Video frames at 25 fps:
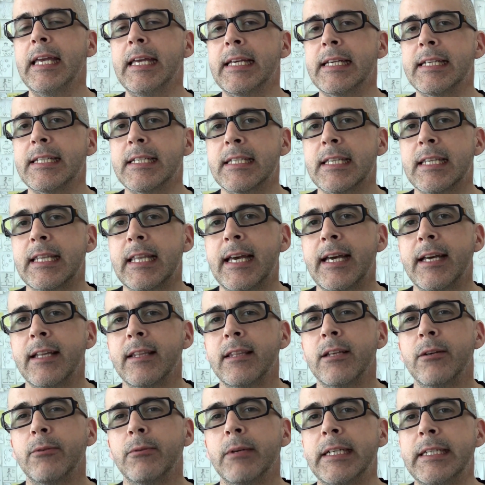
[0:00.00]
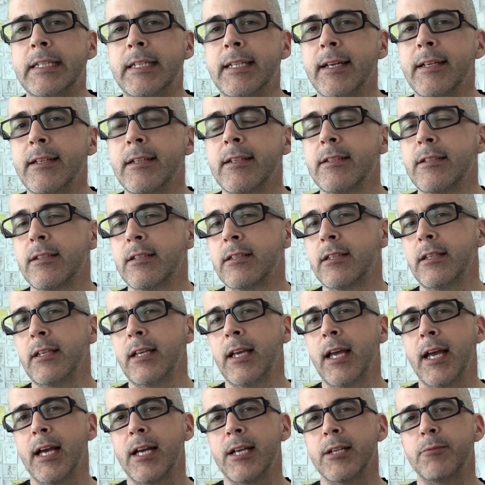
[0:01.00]
is that the
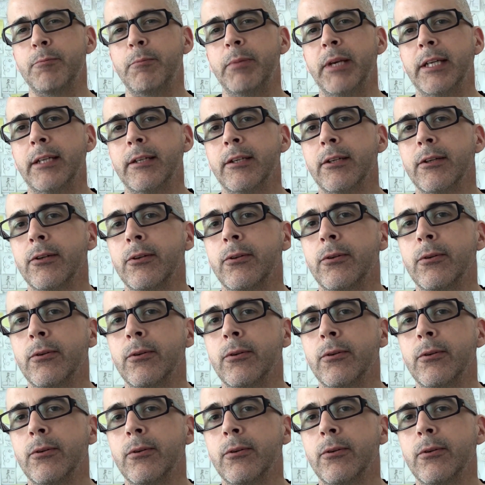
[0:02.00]
redundancy has been